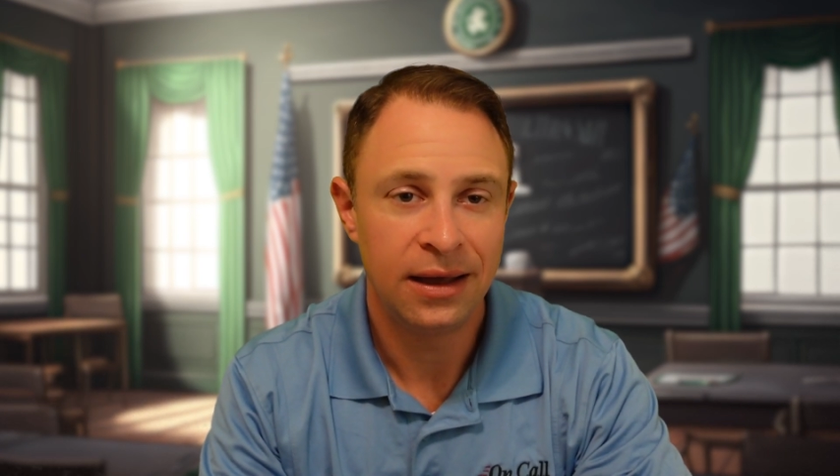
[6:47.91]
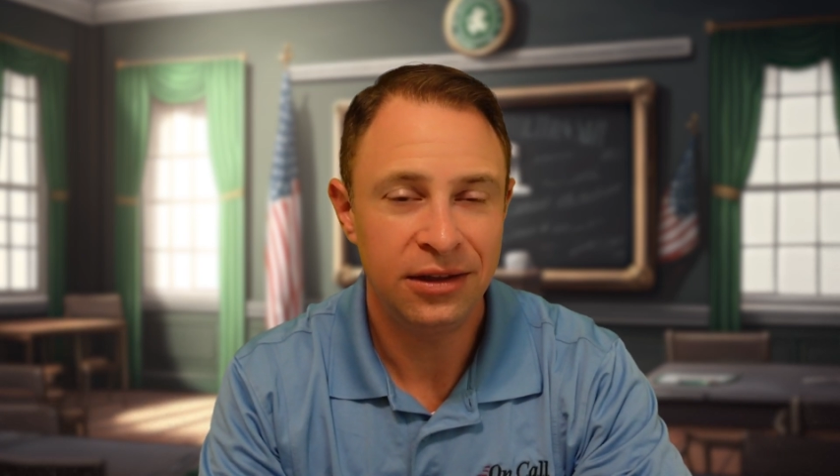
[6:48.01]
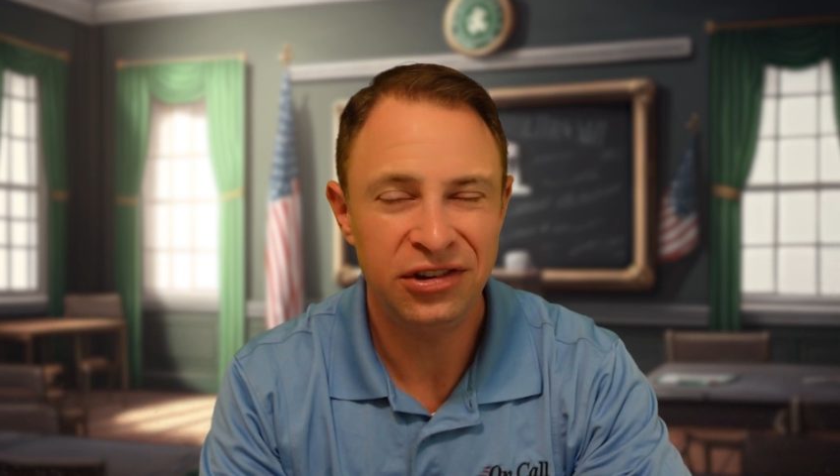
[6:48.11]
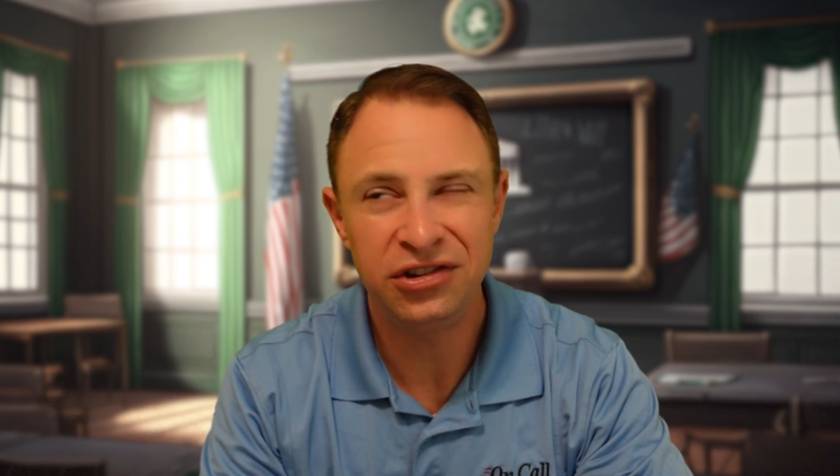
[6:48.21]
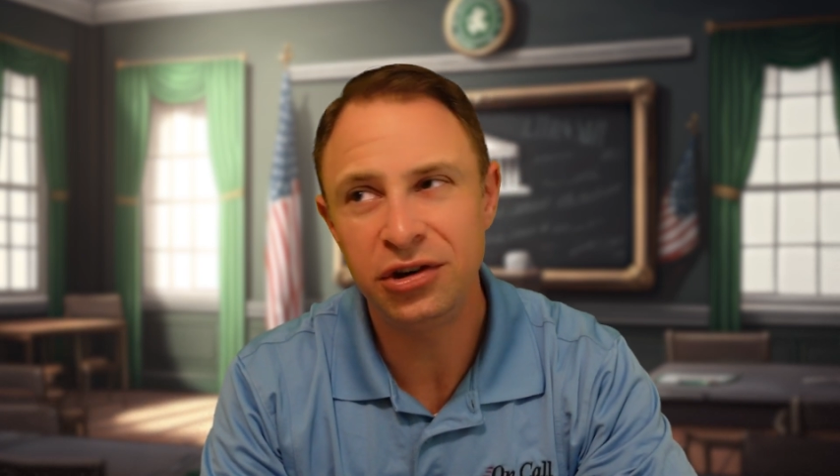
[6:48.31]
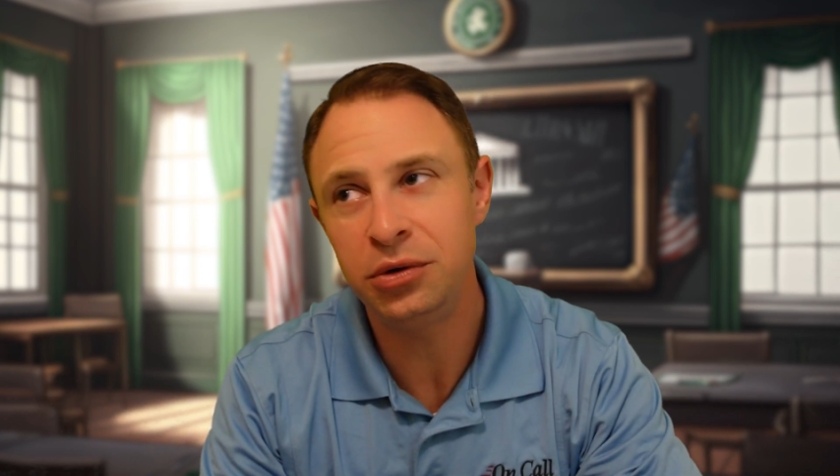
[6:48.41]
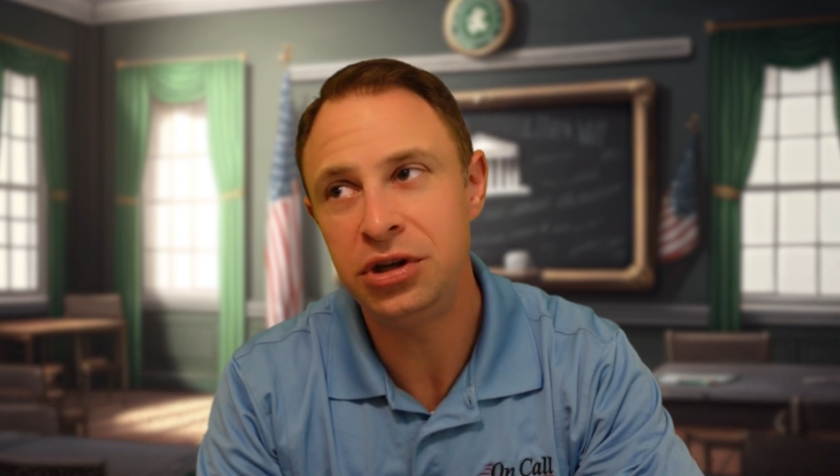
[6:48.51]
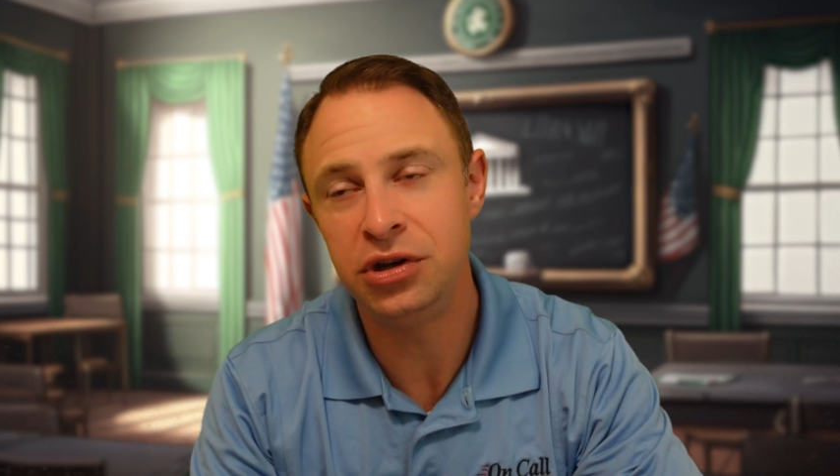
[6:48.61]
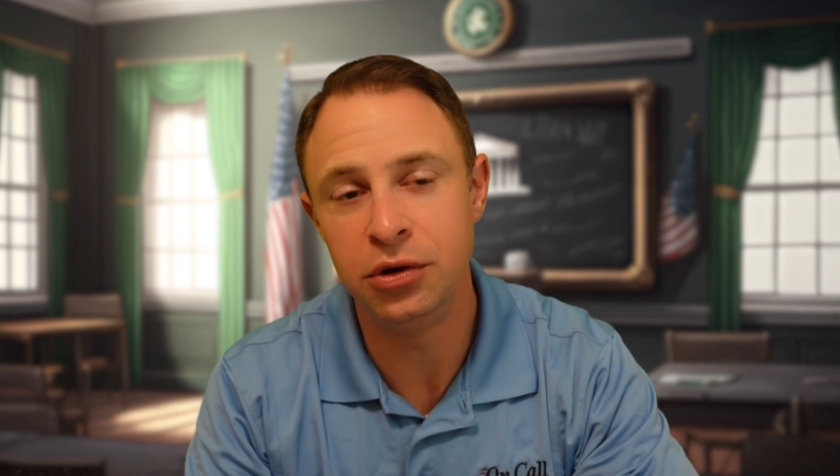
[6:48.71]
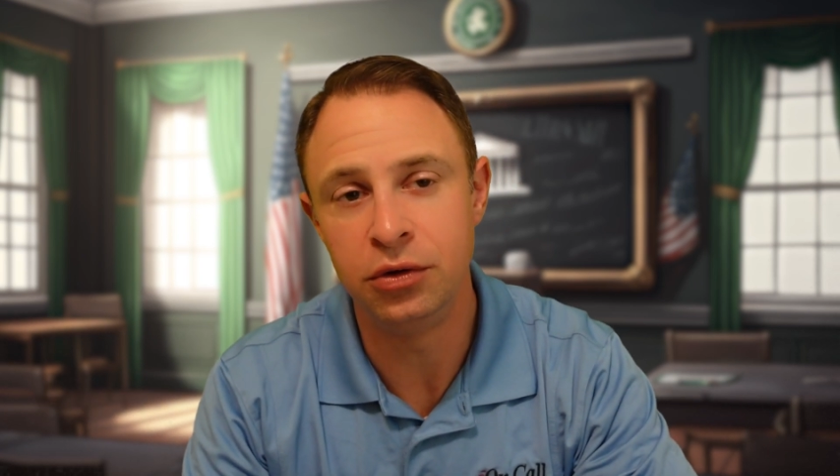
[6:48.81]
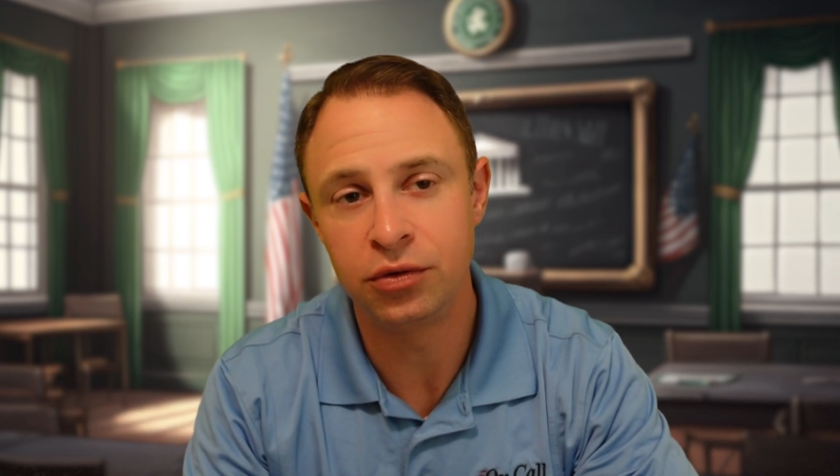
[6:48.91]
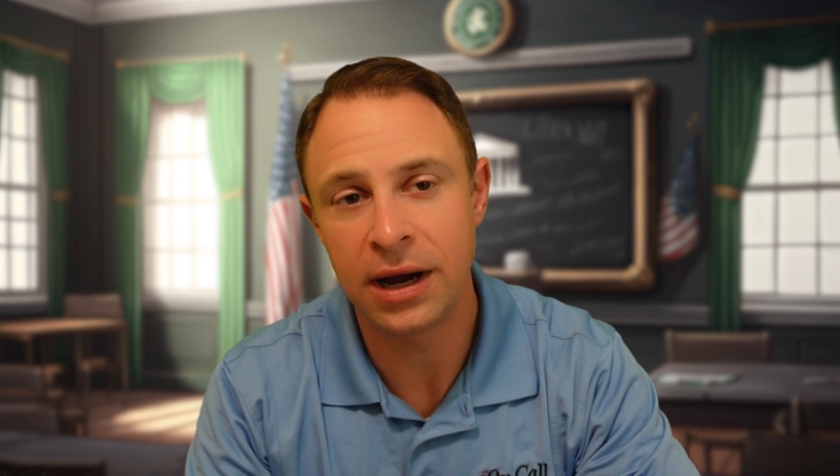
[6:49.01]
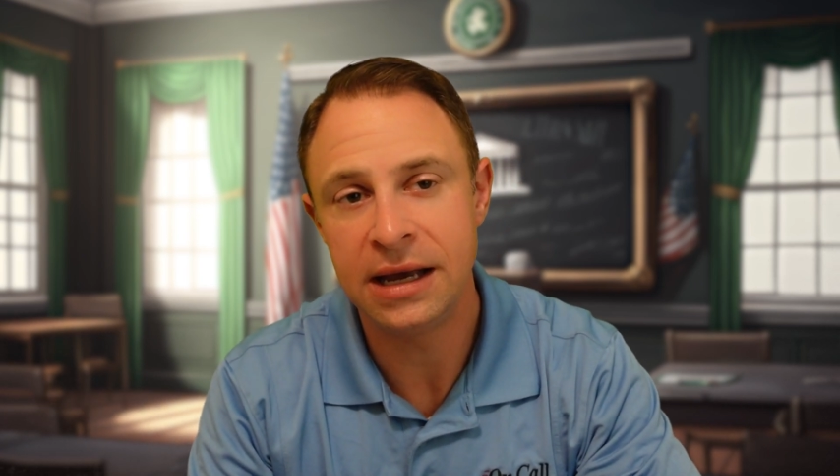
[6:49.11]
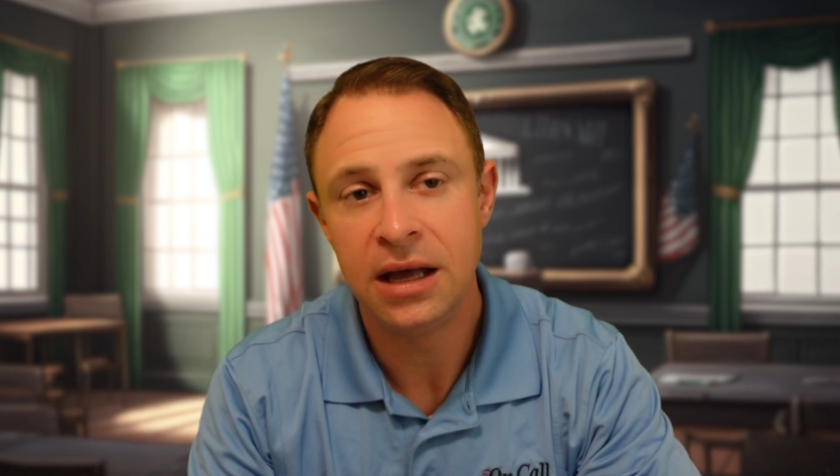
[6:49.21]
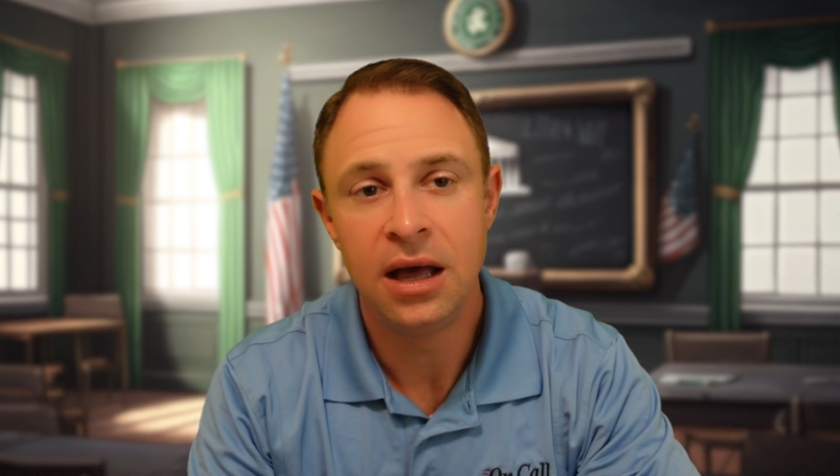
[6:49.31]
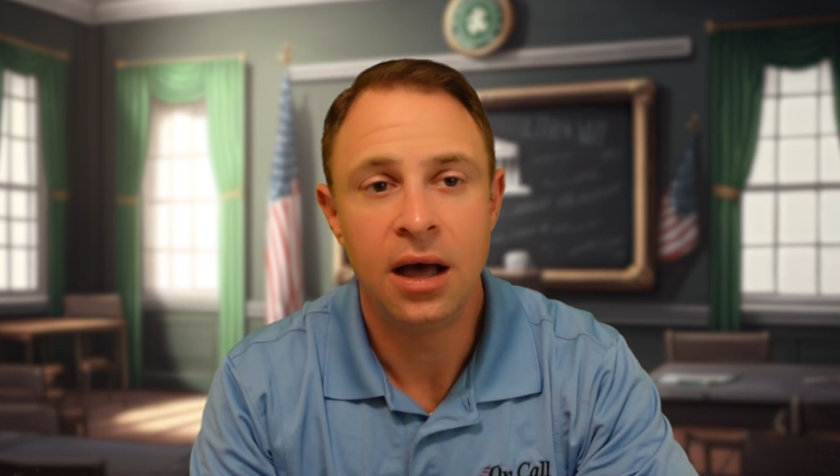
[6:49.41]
this is so huge, right?